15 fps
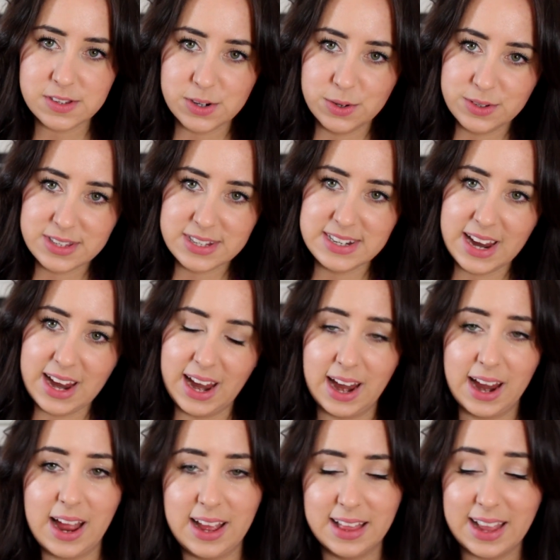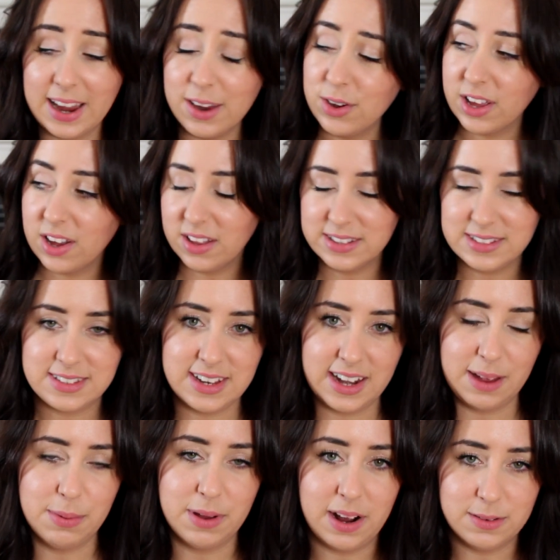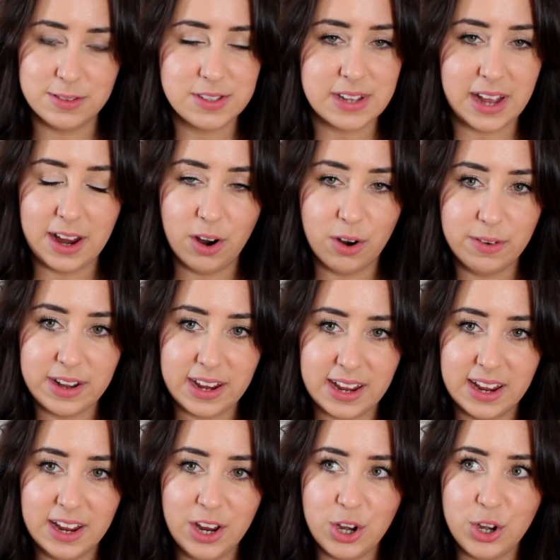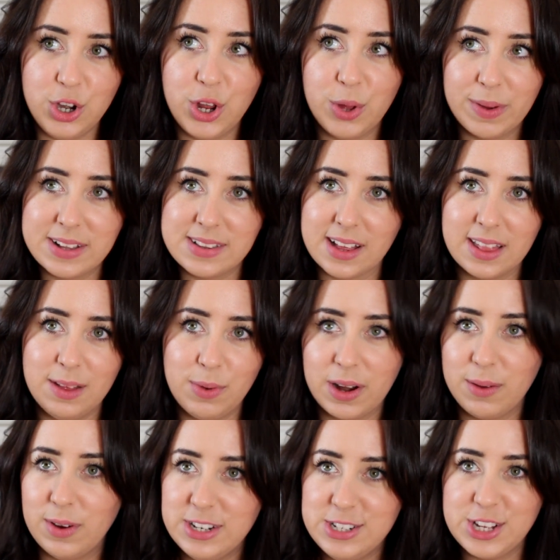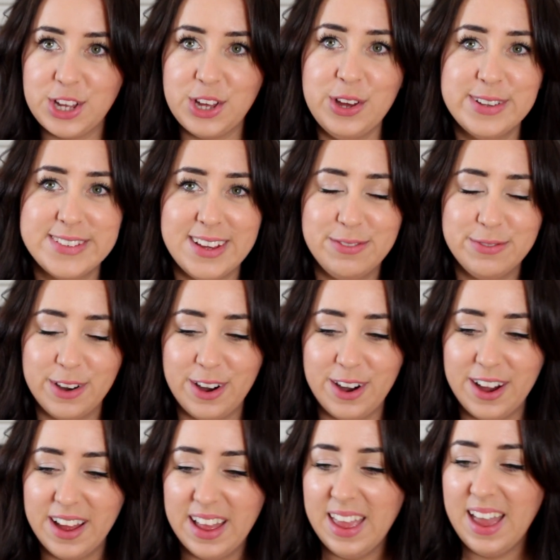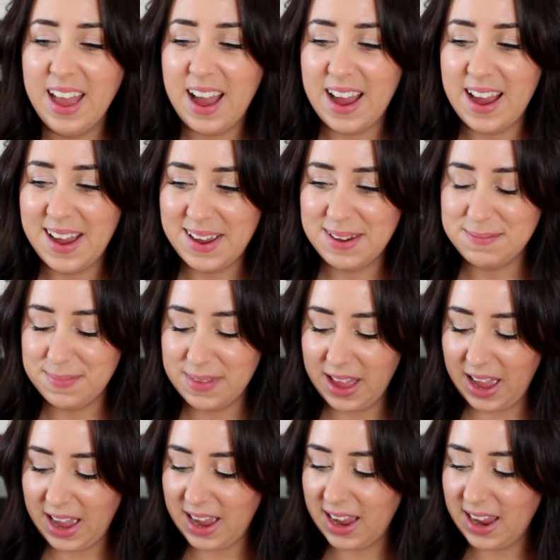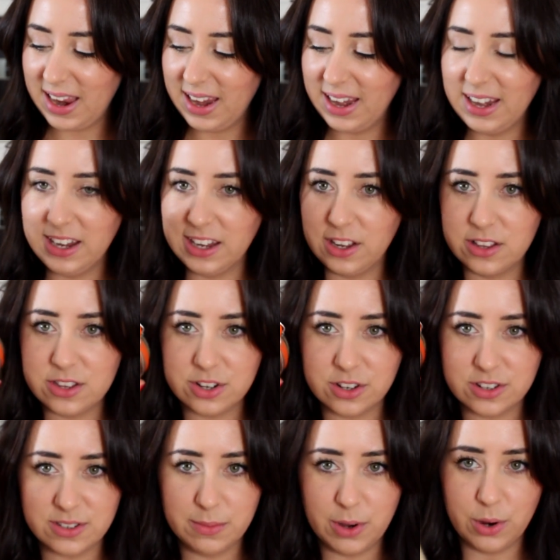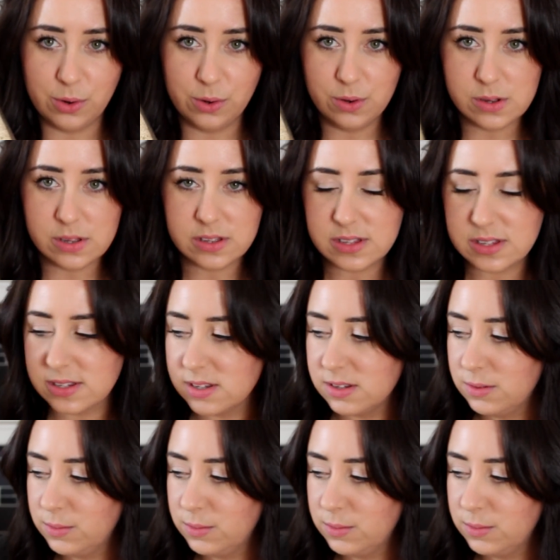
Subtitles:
So today, I only got this today, but I already knew exactly what I wanted to use it for. I took some oats,